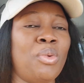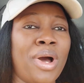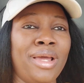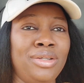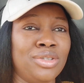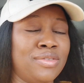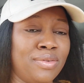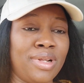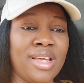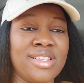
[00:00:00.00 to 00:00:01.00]
Why? Just
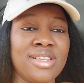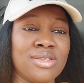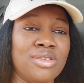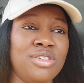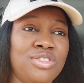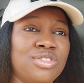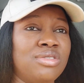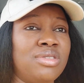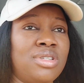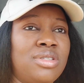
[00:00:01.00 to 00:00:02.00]
for license, not
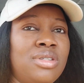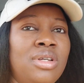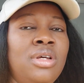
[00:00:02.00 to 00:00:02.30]
insurance.